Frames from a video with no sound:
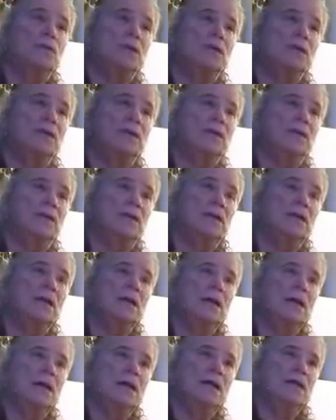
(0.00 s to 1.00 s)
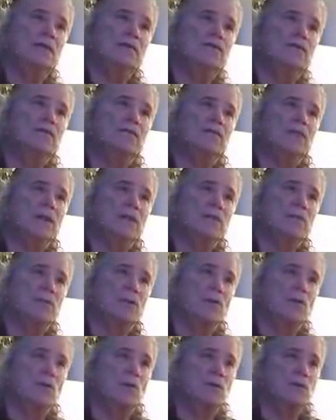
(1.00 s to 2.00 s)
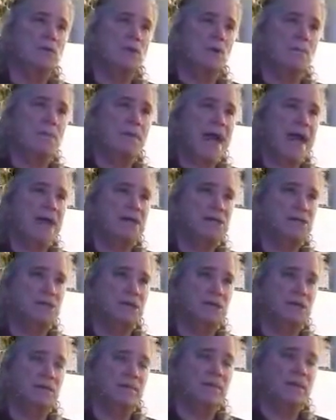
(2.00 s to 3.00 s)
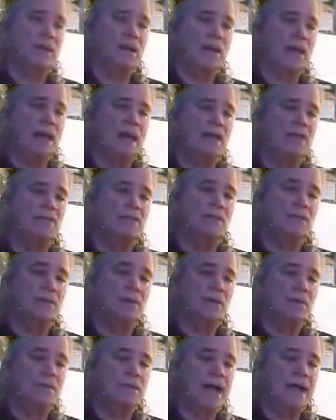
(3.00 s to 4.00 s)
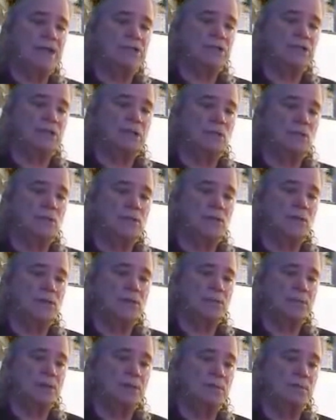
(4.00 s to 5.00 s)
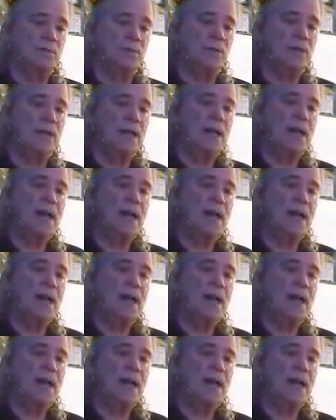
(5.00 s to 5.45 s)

really develop our own compassion and to be compassionate with other people.